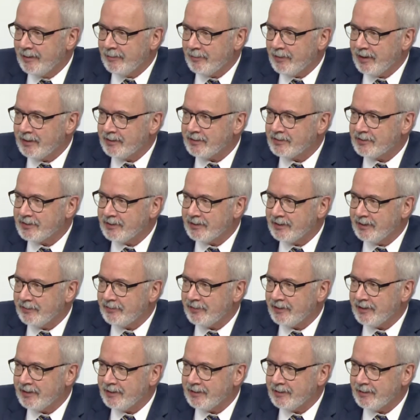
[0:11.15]
but a
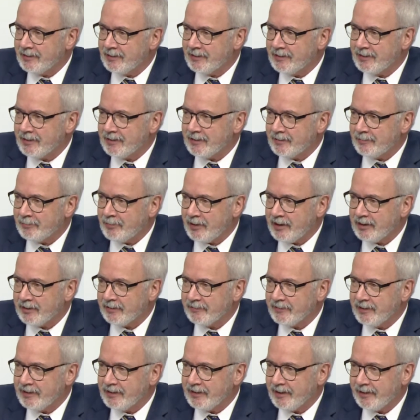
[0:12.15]
significant part
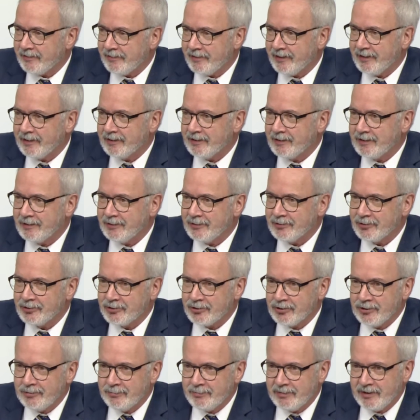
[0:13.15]
of it, I think,
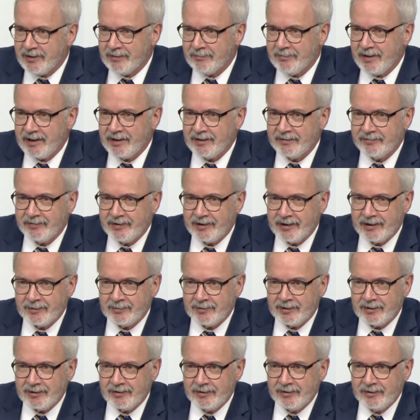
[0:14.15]
should be made
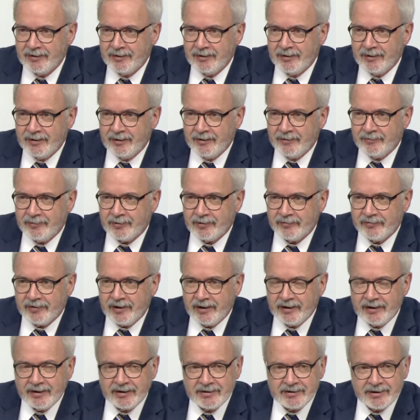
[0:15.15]
available for
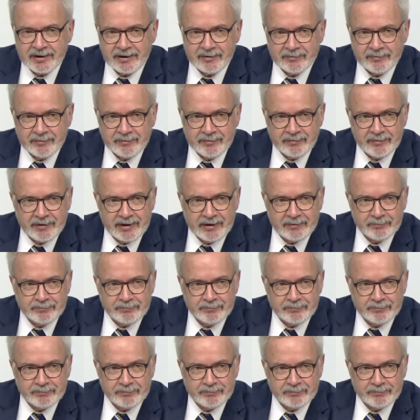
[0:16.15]
financing